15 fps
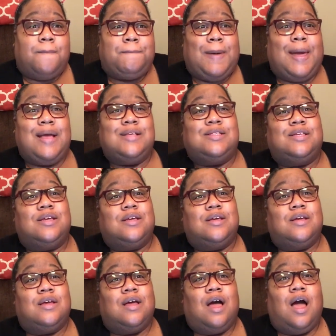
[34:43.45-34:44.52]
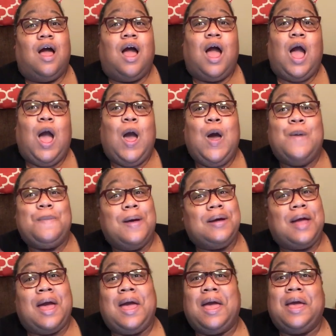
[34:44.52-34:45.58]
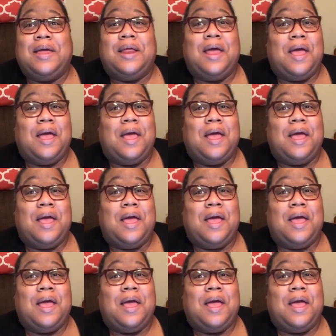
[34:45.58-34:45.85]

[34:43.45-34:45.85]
Basie. Oh my God.